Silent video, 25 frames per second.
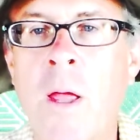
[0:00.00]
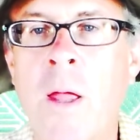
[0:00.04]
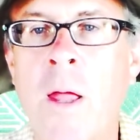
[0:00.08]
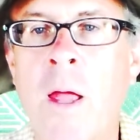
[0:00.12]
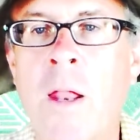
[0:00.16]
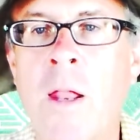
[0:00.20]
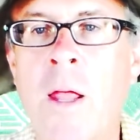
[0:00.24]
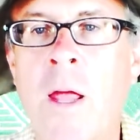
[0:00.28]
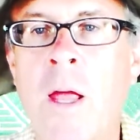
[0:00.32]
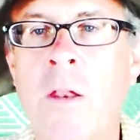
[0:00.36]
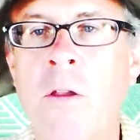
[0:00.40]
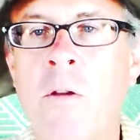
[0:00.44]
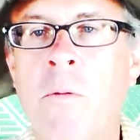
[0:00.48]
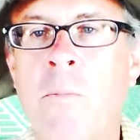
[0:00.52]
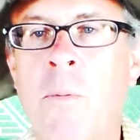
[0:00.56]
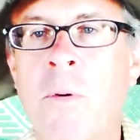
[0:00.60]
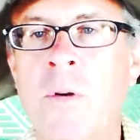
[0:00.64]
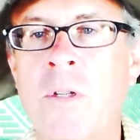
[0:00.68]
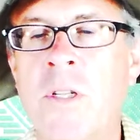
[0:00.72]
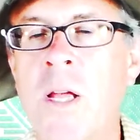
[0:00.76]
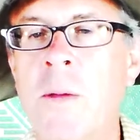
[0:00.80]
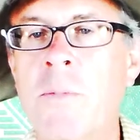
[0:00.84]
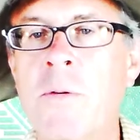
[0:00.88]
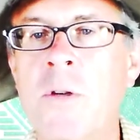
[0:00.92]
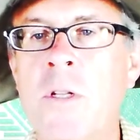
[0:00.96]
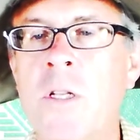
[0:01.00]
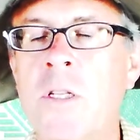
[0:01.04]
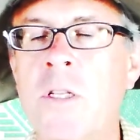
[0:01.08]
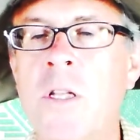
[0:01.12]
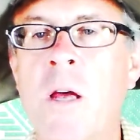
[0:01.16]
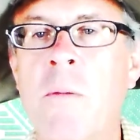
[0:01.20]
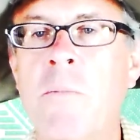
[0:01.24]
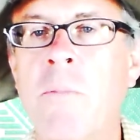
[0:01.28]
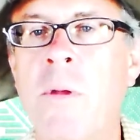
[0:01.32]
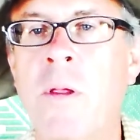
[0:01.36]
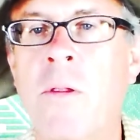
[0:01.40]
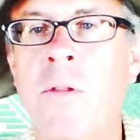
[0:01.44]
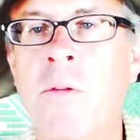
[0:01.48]
And, and, and, your perception is
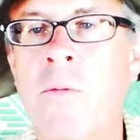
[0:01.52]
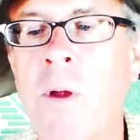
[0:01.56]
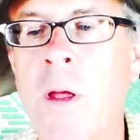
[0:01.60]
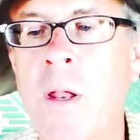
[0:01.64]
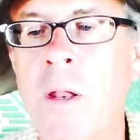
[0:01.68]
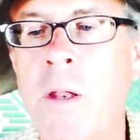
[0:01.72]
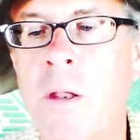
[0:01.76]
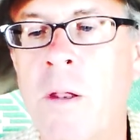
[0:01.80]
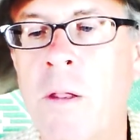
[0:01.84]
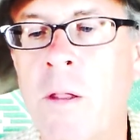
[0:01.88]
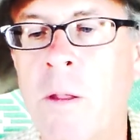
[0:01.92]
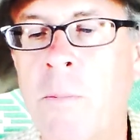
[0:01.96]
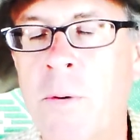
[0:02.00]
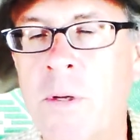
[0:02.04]
not being threatened.